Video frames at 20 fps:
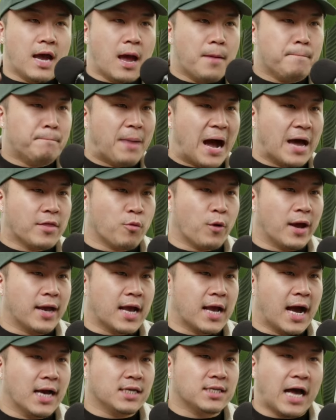And by the way,
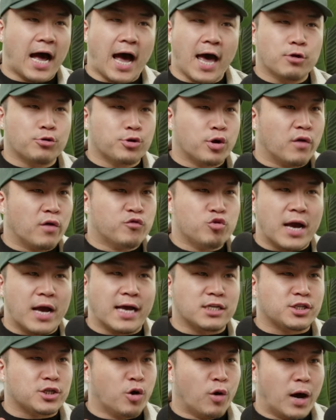guys, I don't know if you
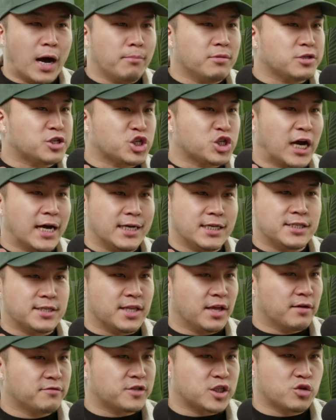guys know how much Chinese
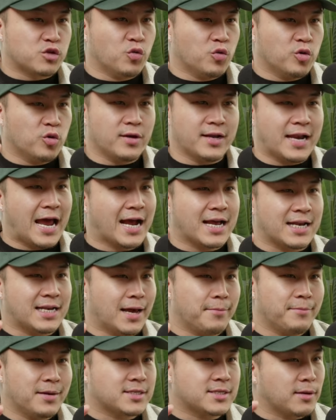love school and
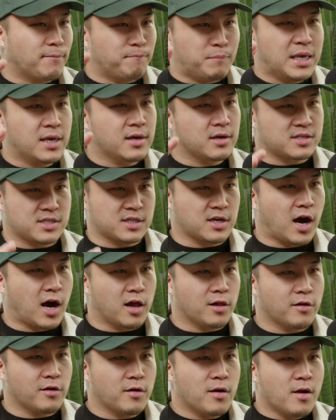academics and being a
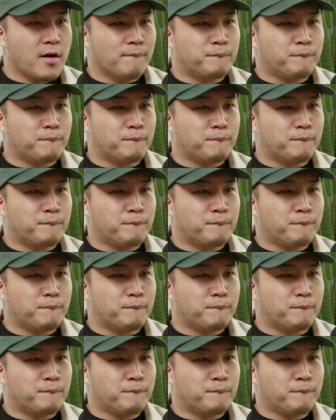scholar,